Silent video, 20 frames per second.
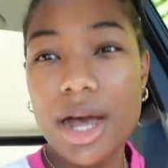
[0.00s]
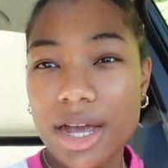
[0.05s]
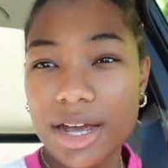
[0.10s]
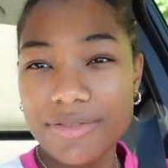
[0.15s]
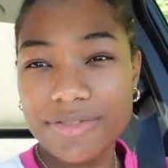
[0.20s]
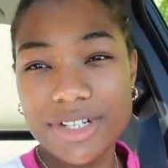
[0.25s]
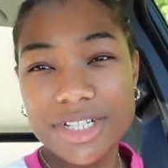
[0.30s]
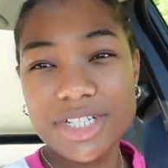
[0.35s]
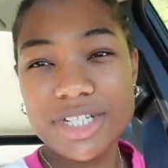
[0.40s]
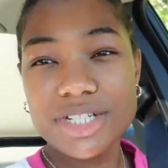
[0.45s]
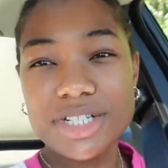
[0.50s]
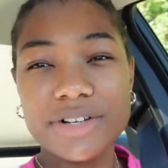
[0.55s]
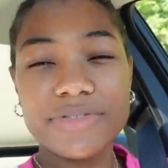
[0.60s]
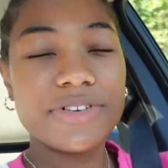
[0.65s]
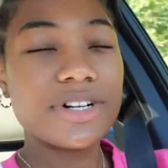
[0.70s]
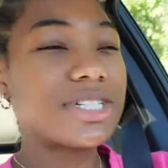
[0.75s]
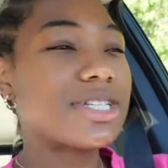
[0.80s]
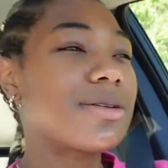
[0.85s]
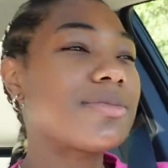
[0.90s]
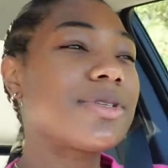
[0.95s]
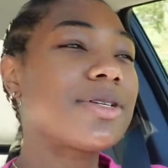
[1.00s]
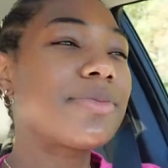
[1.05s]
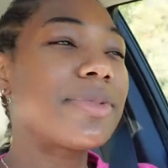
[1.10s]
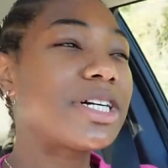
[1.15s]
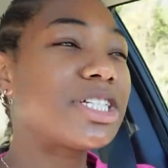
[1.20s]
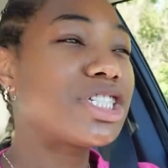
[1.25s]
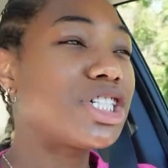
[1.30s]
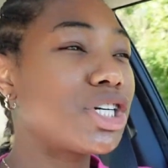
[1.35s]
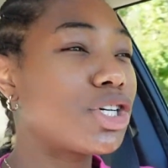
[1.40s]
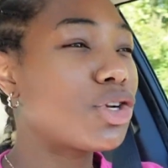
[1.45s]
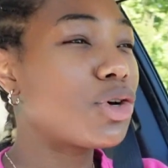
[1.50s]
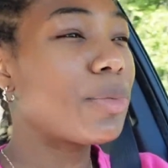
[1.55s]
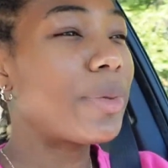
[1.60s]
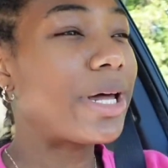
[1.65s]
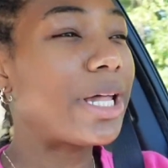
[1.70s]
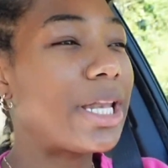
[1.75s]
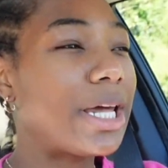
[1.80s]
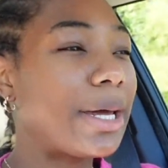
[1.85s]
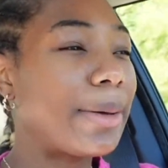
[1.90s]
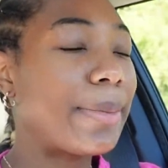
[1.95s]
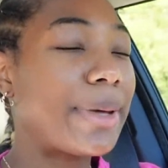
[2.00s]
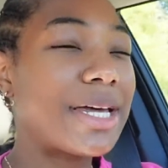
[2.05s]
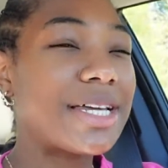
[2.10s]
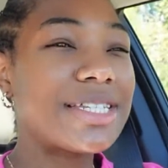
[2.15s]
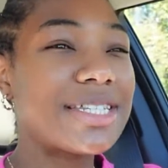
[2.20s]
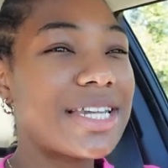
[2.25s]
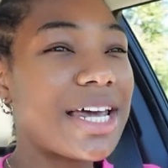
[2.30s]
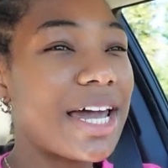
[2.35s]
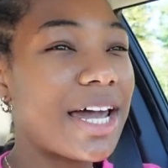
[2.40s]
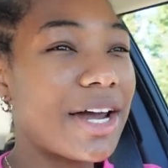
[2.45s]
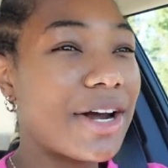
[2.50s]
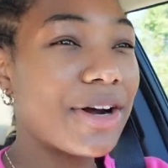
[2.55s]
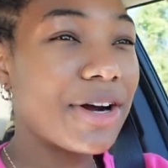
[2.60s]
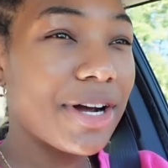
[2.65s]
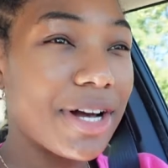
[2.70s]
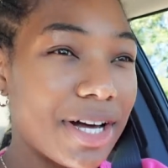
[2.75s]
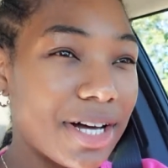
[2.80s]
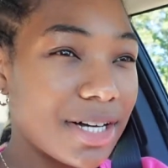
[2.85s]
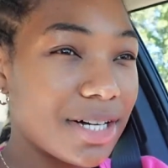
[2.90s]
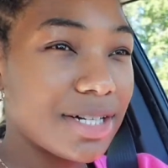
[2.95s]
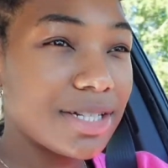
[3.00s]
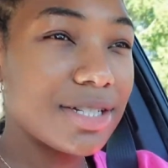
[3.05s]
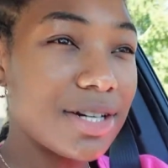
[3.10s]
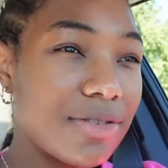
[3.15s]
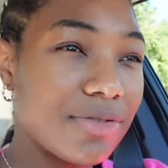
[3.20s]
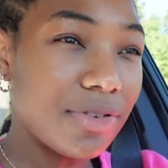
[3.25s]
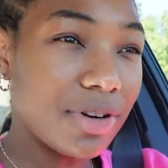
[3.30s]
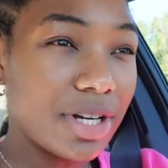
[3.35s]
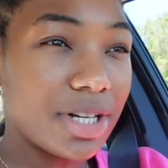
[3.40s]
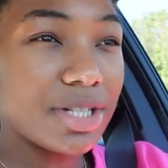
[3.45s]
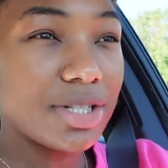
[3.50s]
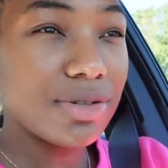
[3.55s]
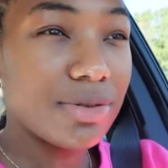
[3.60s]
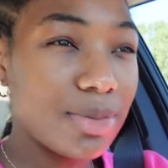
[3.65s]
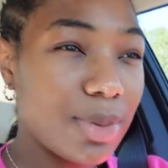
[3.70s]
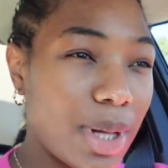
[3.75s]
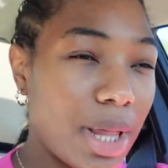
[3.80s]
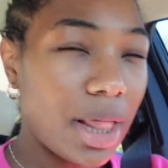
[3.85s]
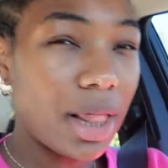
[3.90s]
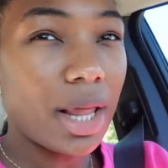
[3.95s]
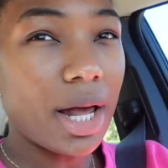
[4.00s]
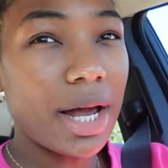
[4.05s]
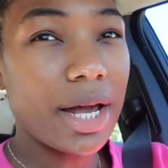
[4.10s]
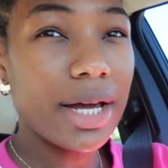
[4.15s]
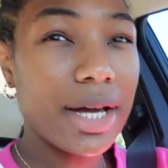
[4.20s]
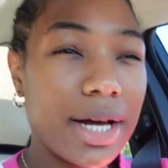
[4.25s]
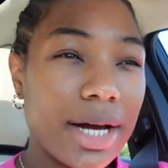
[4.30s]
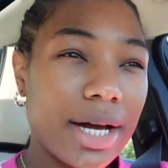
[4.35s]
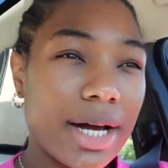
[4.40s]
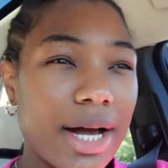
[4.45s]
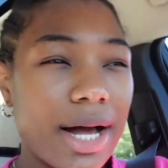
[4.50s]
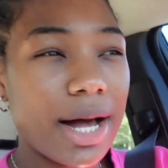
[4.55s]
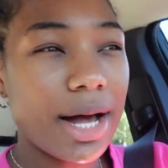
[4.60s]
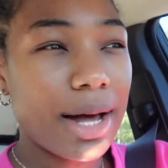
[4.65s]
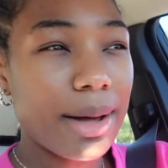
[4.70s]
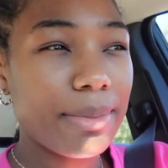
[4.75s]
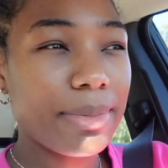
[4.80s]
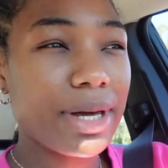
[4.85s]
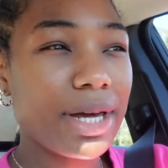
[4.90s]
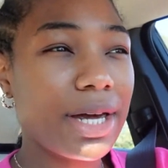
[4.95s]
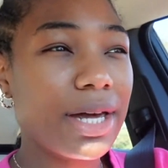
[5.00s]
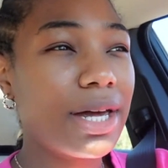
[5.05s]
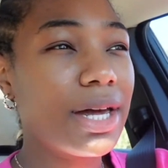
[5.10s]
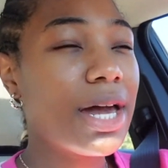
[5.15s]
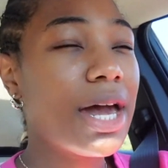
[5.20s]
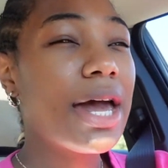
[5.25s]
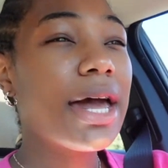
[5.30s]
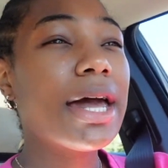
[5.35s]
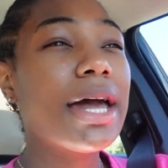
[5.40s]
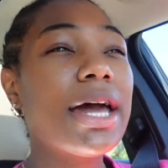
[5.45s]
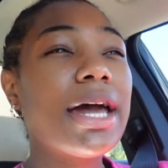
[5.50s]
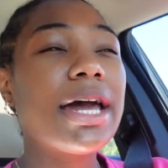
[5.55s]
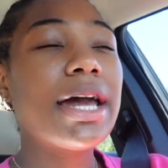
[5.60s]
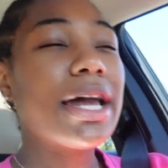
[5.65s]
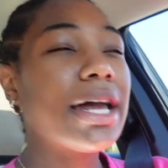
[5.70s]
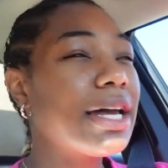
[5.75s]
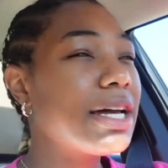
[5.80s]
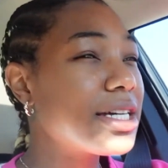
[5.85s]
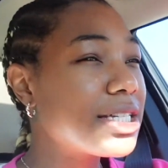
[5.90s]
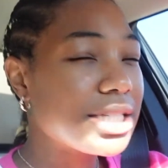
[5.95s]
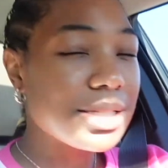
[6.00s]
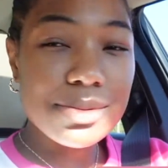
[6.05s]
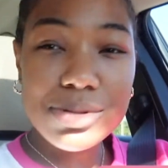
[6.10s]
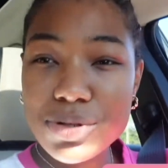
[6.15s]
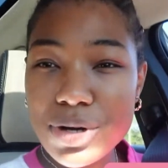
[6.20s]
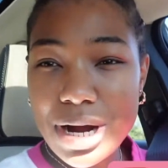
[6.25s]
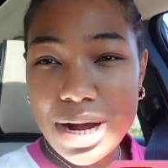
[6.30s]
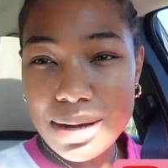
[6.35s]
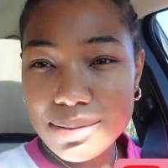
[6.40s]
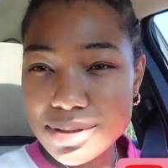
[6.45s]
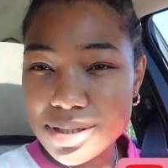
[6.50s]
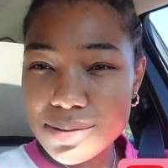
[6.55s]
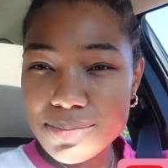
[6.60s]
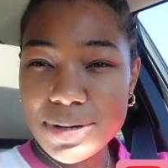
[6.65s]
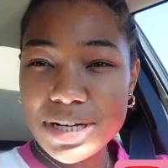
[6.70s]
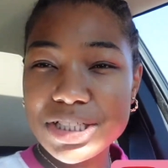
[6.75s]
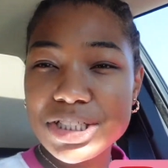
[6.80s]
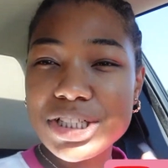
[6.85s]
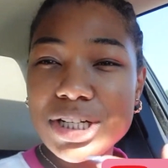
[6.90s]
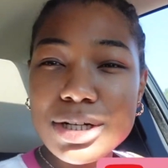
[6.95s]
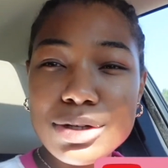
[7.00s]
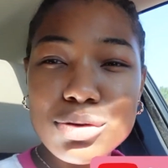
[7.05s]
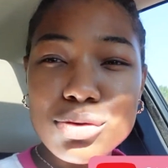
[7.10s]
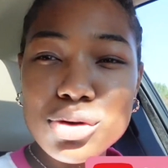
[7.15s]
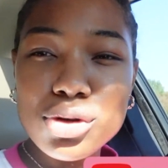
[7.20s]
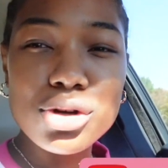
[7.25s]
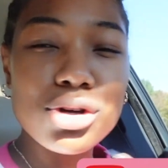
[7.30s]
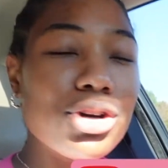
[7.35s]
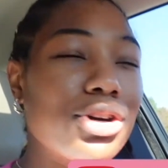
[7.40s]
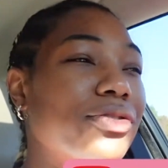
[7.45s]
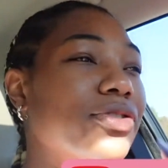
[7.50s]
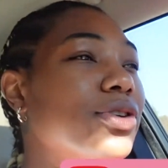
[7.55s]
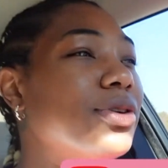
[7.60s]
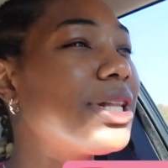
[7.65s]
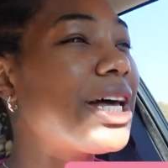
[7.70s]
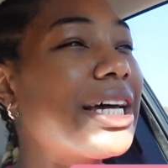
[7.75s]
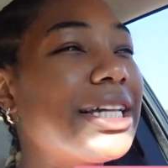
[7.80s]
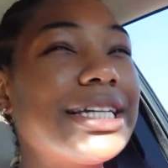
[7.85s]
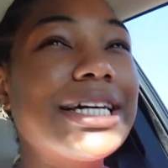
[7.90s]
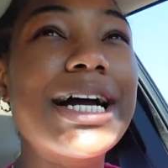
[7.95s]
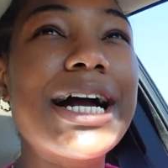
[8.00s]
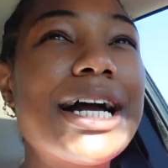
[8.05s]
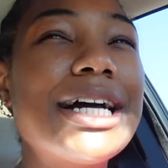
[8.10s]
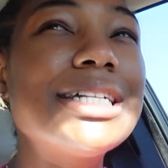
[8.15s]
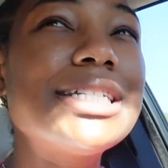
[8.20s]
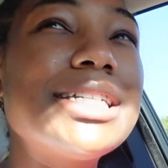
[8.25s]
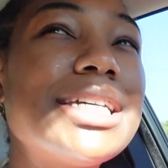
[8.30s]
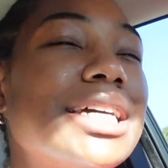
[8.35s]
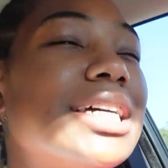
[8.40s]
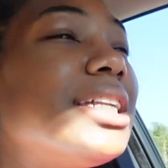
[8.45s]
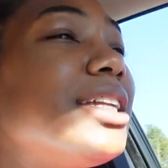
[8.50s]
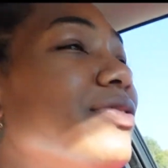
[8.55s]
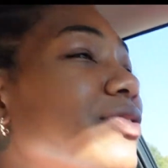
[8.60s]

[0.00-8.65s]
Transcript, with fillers: If this is your first time to my channel, my name is Erica. Don't forget to like, comment, and subscribe to my channel, girl. If you like the content,